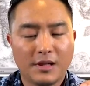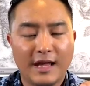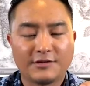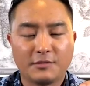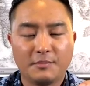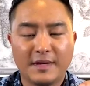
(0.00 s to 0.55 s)

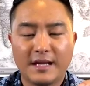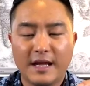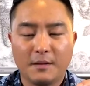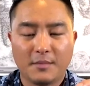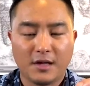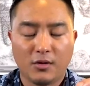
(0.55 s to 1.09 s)
Blessed be the
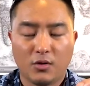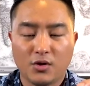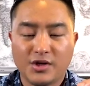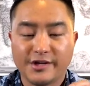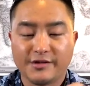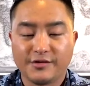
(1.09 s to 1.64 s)
name of the
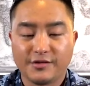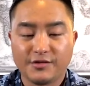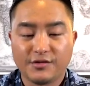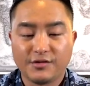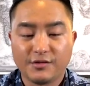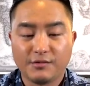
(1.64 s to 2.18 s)
Lord
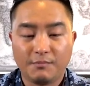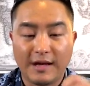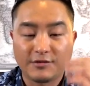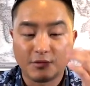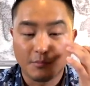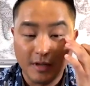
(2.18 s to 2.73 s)
Jesus.
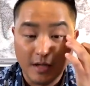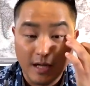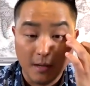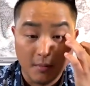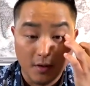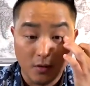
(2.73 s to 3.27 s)
Blessed be the
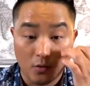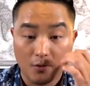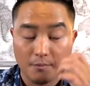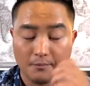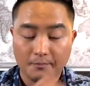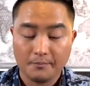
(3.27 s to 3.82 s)
name of the
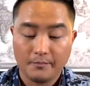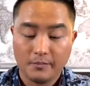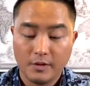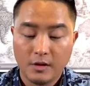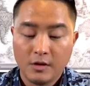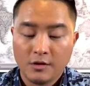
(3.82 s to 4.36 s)
Lord.
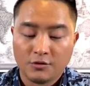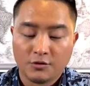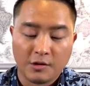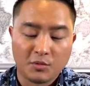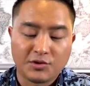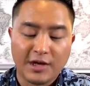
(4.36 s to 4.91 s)
So
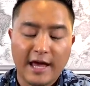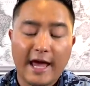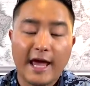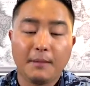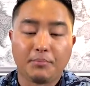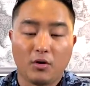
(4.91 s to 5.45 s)
someone say
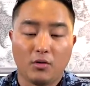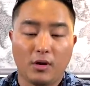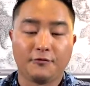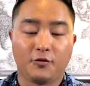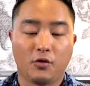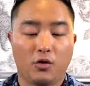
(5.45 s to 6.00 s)

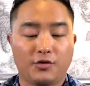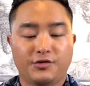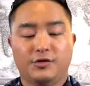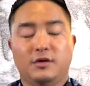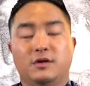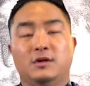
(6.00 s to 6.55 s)
April, of
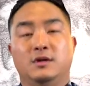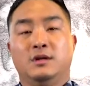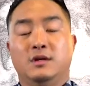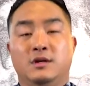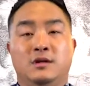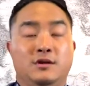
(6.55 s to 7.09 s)
course.
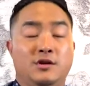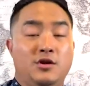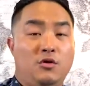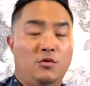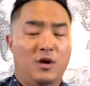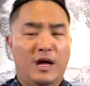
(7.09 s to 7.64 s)
You
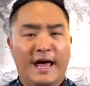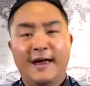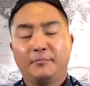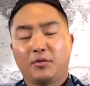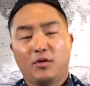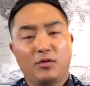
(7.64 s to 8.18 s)
know, uh,
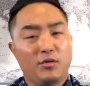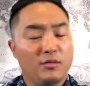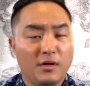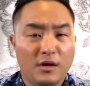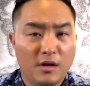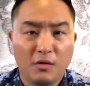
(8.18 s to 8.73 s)
April,
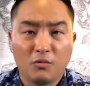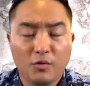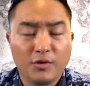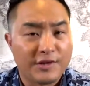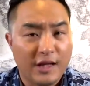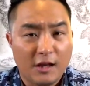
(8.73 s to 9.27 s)
uh,
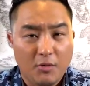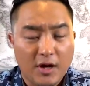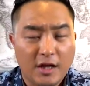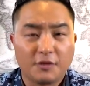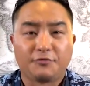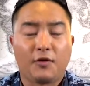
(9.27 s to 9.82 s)
we
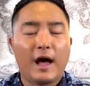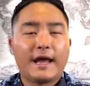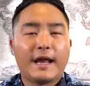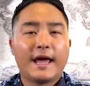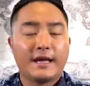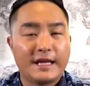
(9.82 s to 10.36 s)
celebrate Good
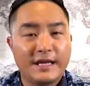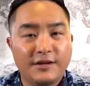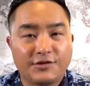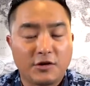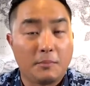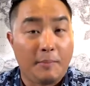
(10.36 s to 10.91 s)
Friday and
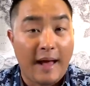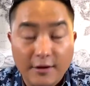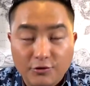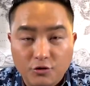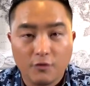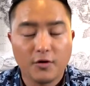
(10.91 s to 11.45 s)
Easter,
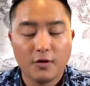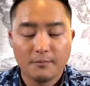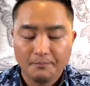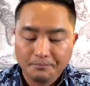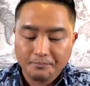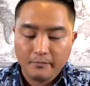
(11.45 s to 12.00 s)
Passover.